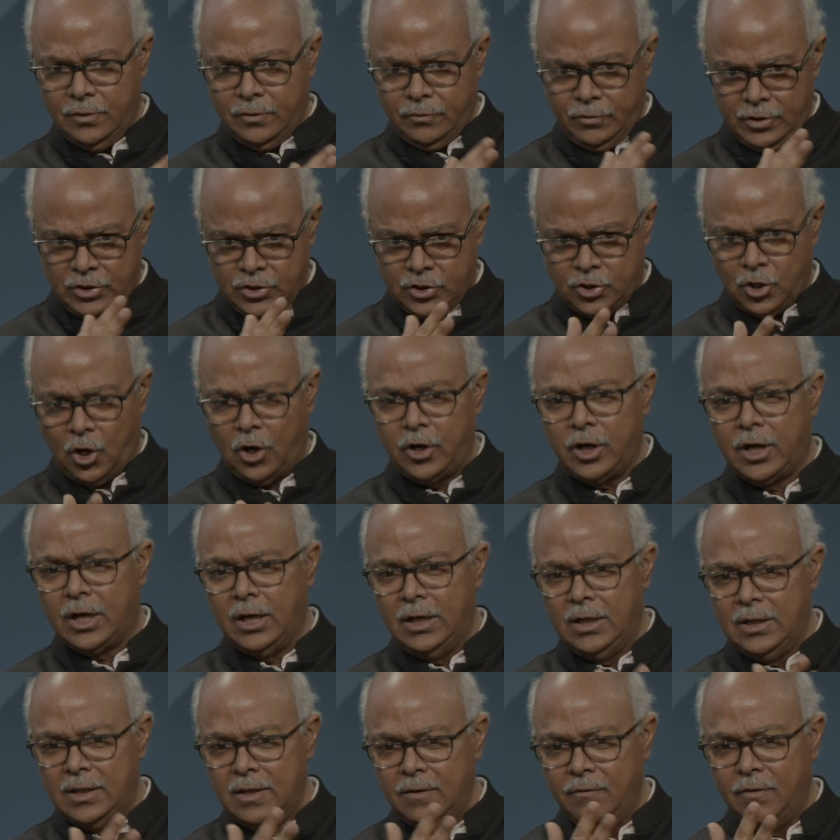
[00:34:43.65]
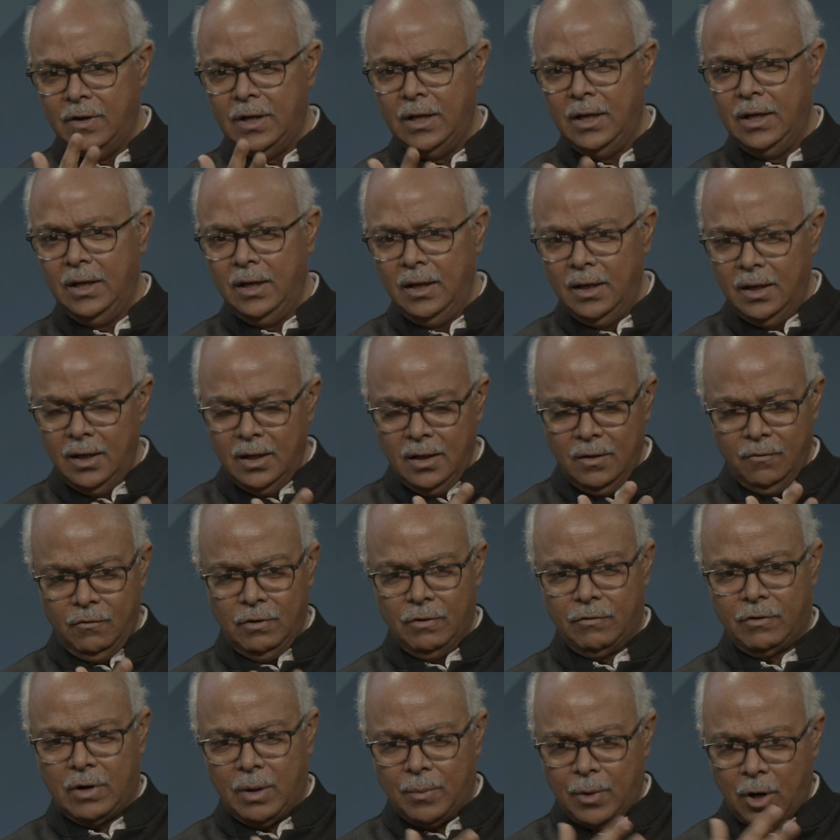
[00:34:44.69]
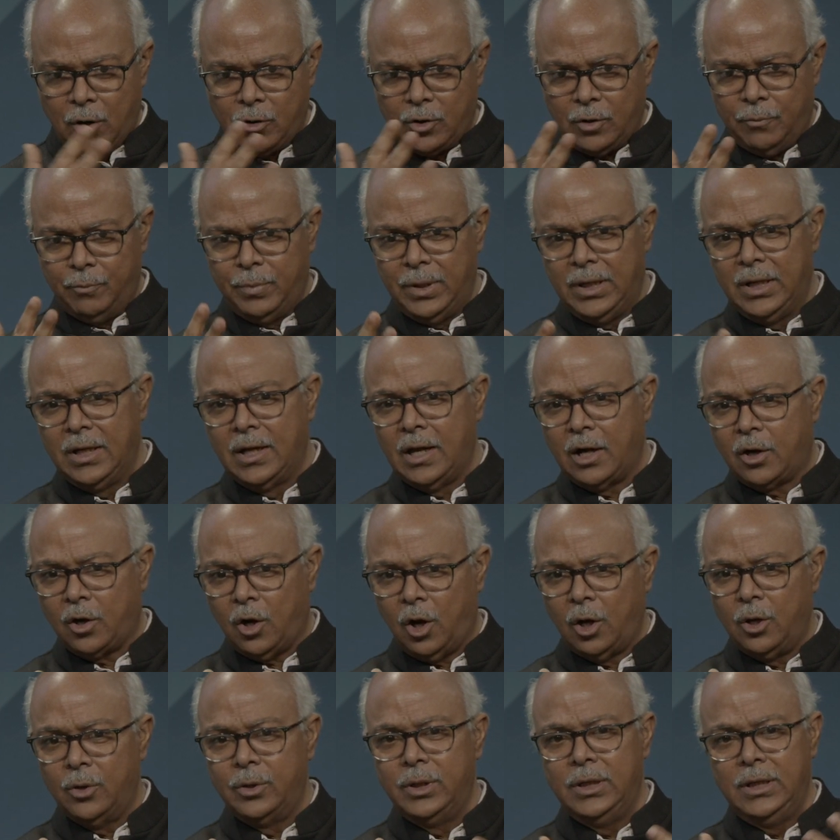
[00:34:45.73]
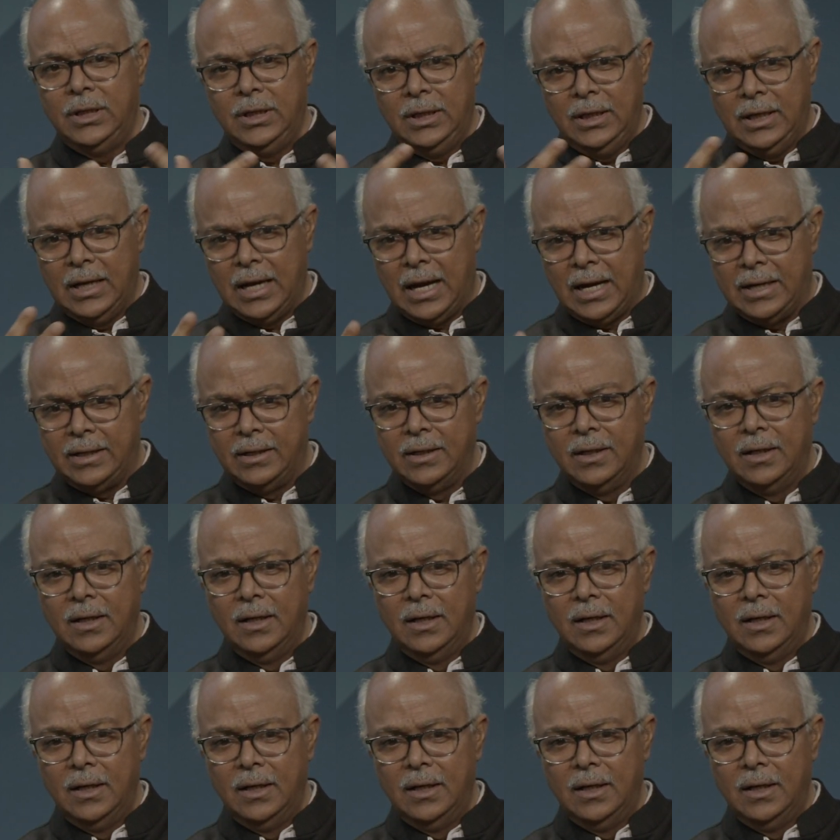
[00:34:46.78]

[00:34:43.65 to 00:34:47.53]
historically the way we've come out of being a colony and